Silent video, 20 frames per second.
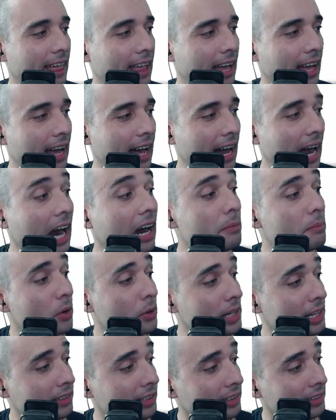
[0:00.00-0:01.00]

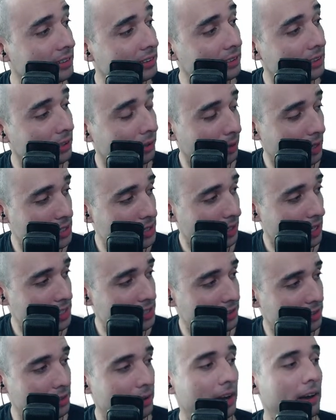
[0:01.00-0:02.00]
Harmonia says
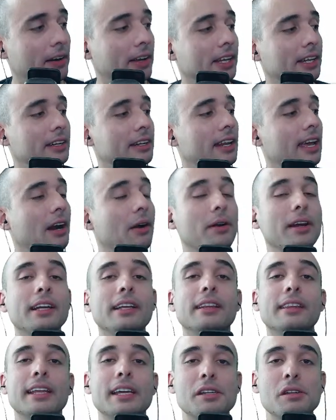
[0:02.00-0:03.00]
congratulations to Eric and
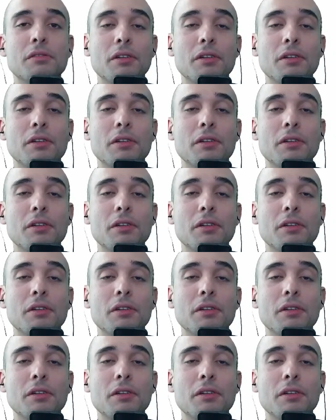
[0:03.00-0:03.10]
Eric. Thank you